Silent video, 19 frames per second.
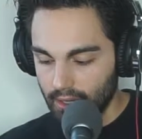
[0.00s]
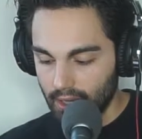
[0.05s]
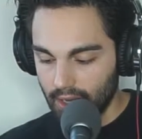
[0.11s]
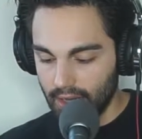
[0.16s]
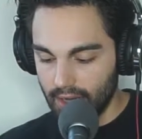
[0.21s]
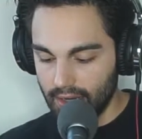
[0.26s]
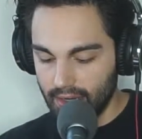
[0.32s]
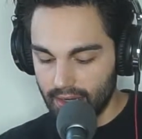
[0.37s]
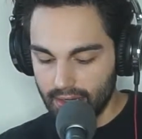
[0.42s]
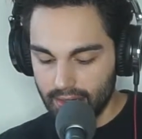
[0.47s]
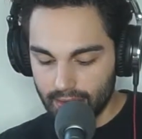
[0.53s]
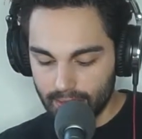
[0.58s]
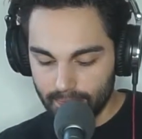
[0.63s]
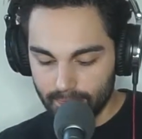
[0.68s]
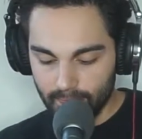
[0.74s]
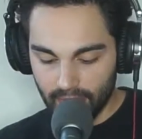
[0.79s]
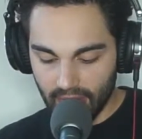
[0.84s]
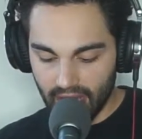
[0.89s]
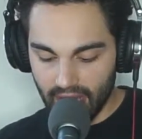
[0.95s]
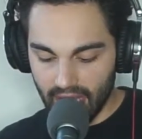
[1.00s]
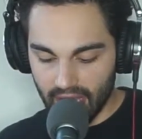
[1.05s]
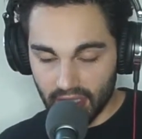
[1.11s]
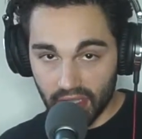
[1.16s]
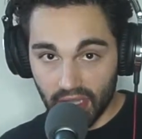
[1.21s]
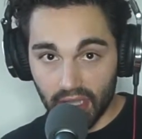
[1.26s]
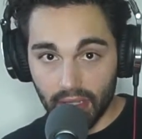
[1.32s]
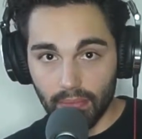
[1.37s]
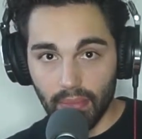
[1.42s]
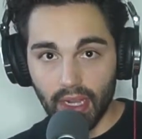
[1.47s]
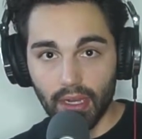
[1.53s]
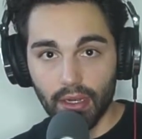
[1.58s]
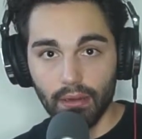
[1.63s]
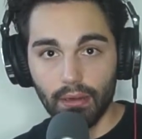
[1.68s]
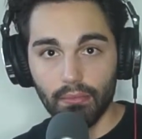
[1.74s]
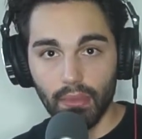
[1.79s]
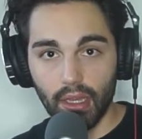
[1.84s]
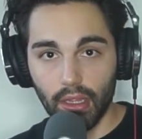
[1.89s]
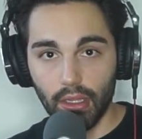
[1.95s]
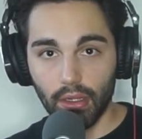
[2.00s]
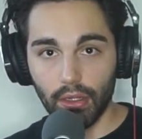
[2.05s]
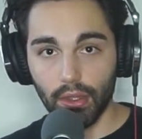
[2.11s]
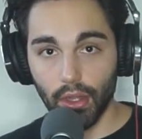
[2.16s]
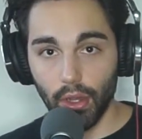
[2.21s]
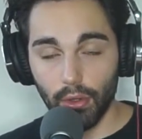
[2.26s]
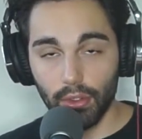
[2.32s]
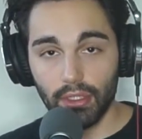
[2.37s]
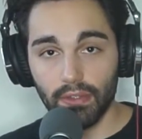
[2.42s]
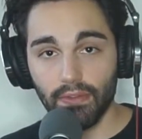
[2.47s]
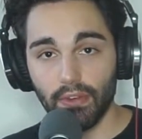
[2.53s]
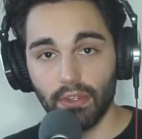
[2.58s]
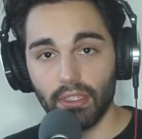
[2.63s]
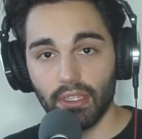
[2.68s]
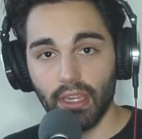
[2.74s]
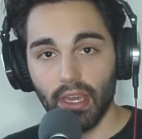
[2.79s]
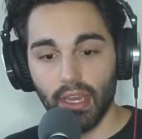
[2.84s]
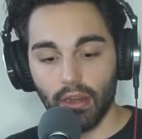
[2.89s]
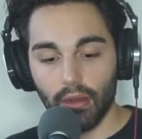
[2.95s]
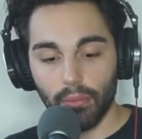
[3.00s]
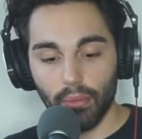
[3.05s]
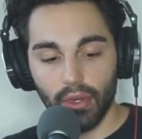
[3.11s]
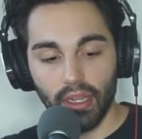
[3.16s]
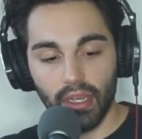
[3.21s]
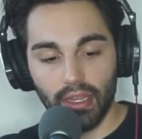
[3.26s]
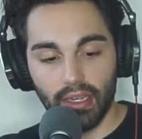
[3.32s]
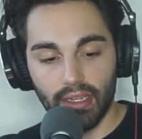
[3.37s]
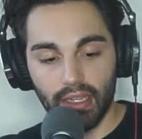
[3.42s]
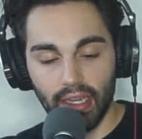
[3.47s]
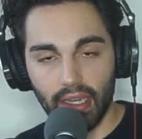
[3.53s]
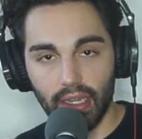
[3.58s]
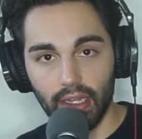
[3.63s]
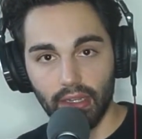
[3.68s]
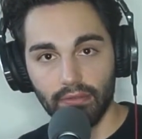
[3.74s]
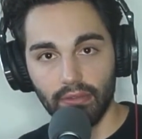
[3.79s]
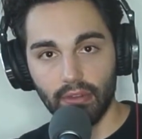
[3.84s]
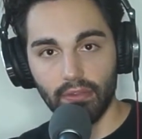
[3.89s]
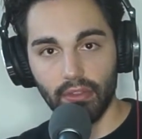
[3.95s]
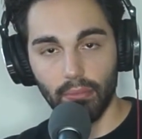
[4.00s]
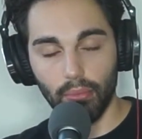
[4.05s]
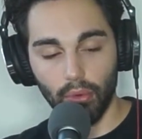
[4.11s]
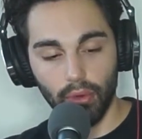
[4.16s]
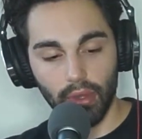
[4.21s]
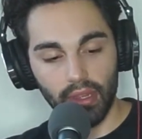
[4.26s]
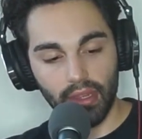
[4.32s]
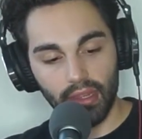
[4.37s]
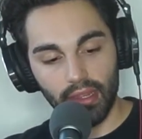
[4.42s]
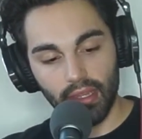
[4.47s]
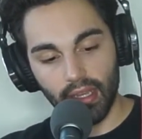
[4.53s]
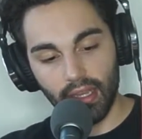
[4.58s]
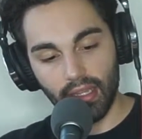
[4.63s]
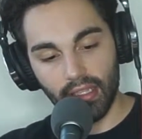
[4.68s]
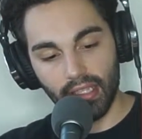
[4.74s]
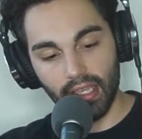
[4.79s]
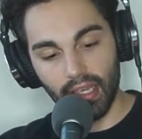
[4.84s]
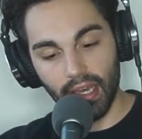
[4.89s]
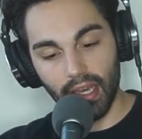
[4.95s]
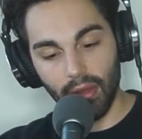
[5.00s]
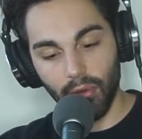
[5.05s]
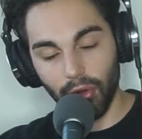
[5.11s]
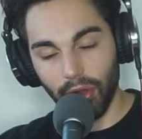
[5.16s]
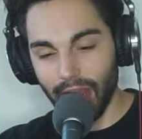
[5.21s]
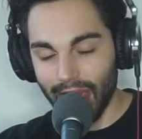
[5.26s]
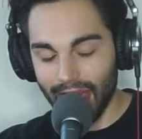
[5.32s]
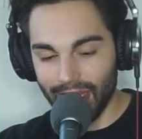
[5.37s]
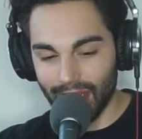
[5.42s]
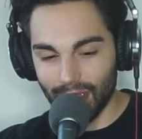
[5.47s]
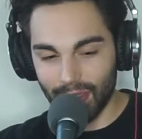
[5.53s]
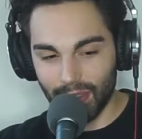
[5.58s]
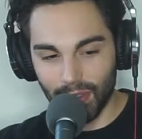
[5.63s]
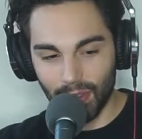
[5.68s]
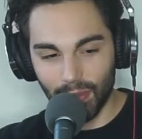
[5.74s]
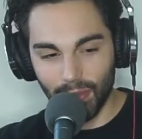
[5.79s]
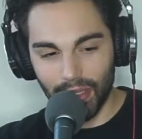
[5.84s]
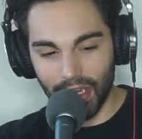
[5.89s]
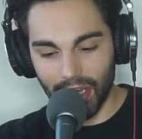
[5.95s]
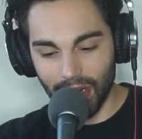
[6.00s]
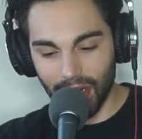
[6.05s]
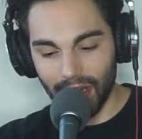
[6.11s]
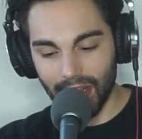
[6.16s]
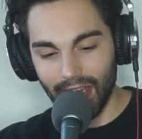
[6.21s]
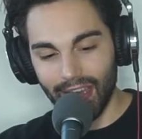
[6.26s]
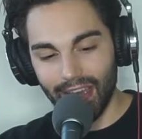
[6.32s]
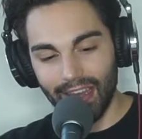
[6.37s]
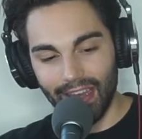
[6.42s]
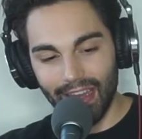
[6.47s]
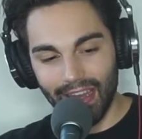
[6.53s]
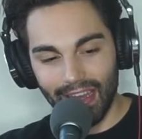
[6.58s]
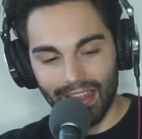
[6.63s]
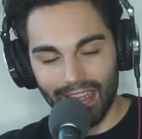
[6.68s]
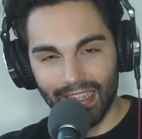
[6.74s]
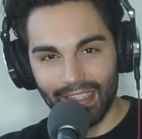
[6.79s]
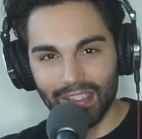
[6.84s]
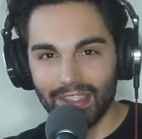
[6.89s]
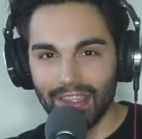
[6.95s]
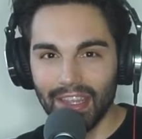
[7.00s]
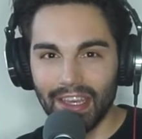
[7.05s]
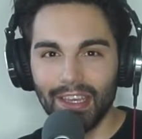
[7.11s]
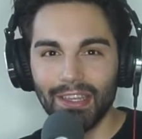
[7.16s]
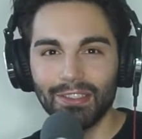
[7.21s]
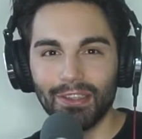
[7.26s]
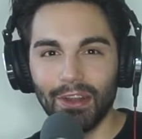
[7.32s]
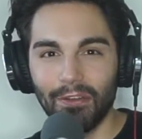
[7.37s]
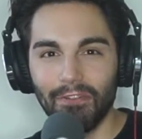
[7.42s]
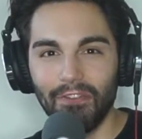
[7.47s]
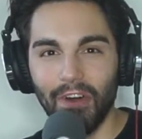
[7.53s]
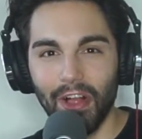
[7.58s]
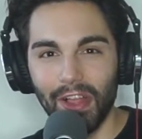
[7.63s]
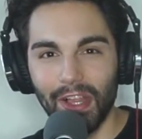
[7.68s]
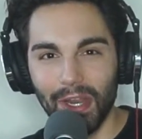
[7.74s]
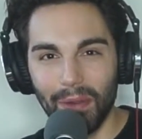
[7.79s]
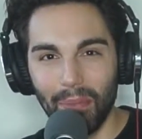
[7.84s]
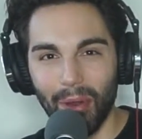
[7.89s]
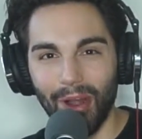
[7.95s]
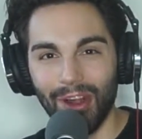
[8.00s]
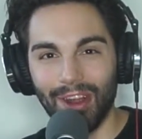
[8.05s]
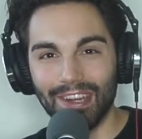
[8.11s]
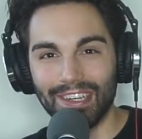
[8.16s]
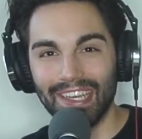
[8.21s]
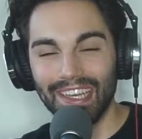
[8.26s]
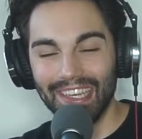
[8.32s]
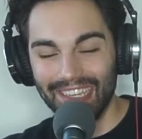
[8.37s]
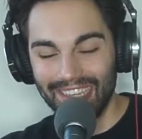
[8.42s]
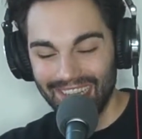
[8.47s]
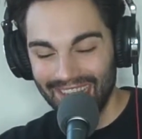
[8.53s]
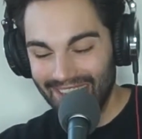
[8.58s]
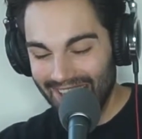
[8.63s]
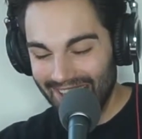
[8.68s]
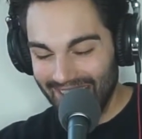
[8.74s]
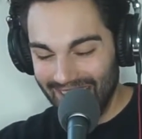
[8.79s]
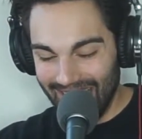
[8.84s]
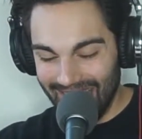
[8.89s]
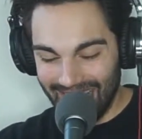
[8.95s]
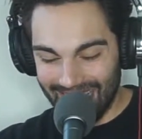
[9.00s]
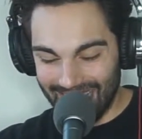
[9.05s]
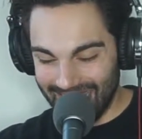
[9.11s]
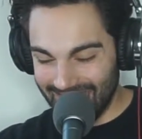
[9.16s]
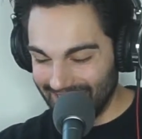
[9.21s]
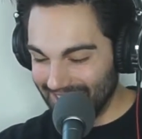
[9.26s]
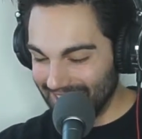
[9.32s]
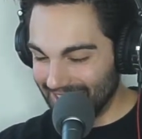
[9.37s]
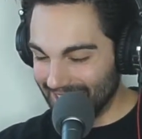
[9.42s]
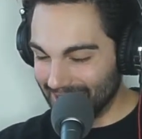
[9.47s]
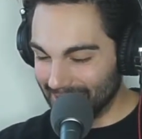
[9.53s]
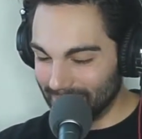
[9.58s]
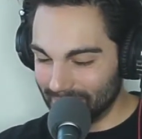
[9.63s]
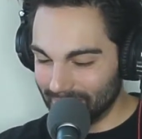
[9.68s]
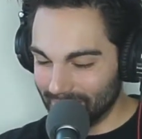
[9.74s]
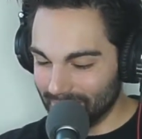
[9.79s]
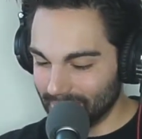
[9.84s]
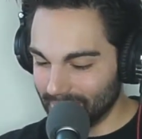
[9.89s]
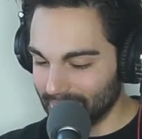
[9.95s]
And I guess that my little notes for today are pretty indicative of the point that we're at in the school year, and that's things are falling apart. Yeah,